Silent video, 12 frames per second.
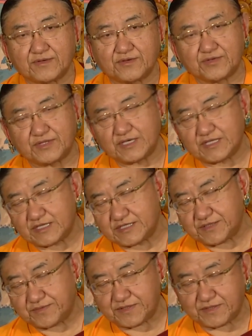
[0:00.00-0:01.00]
You need
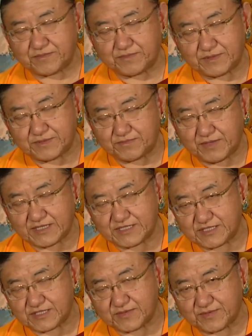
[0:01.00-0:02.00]
different
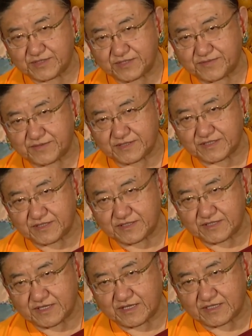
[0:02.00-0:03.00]
medicines for
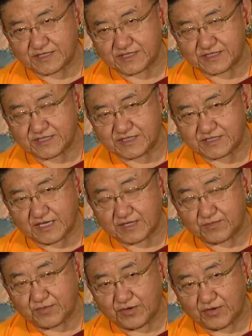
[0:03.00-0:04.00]
different disease,
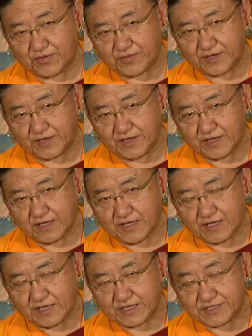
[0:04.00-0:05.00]
and moreover,
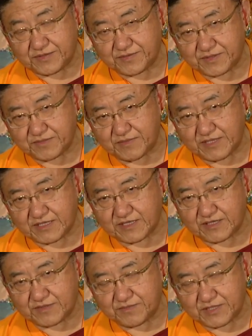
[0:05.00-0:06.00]
different
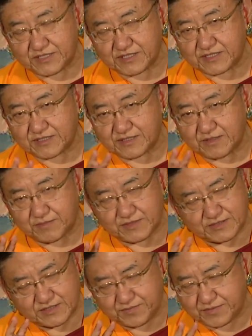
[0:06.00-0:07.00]
medical medicine
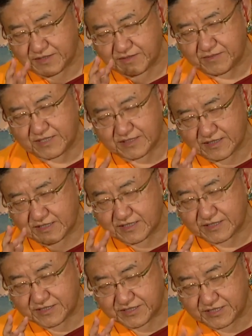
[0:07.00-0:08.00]
and different
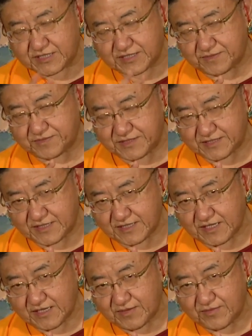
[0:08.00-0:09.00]
medical systems.
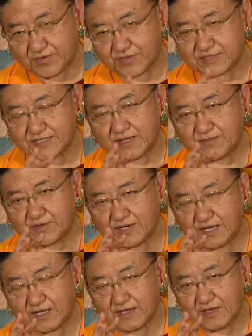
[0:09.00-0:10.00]
For
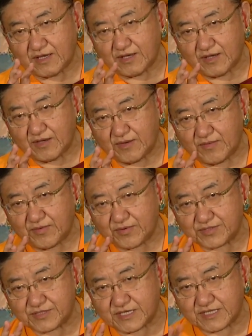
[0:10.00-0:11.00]
example,
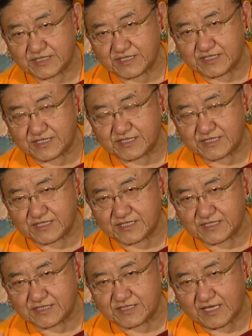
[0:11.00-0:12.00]
for certain
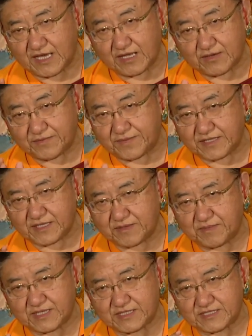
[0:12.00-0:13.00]
disease, allopathic
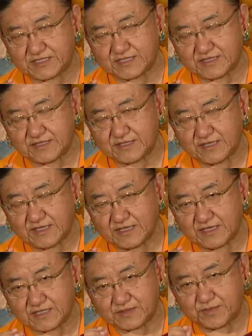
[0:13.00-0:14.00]
medicine
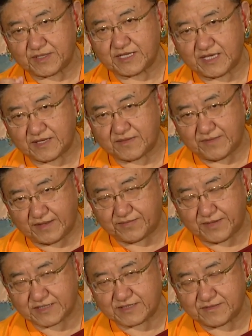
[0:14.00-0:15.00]
is very
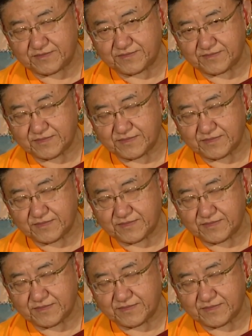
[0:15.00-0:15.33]
effective.